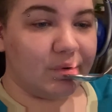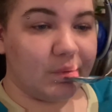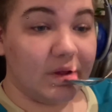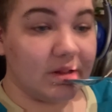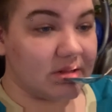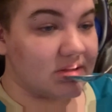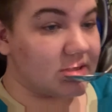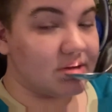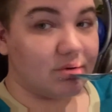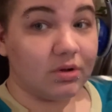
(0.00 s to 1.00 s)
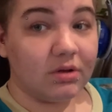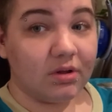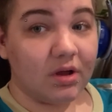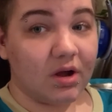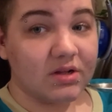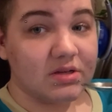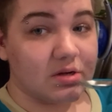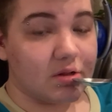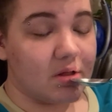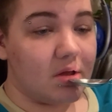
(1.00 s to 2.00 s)
it away, unless it's like really, really hot
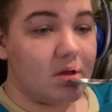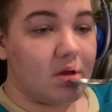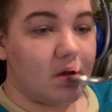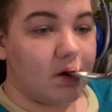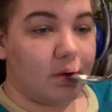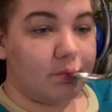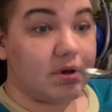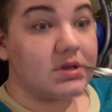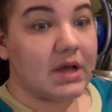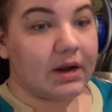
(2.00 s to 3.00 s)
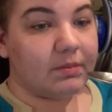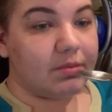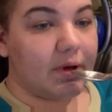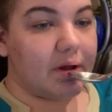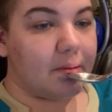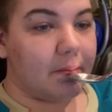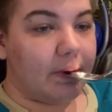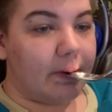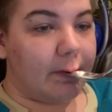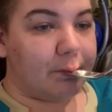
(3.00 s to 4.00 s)
still, because that can be bad.
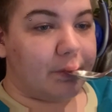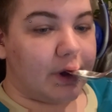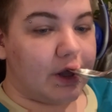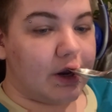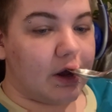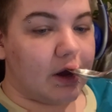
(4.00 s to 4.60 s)
But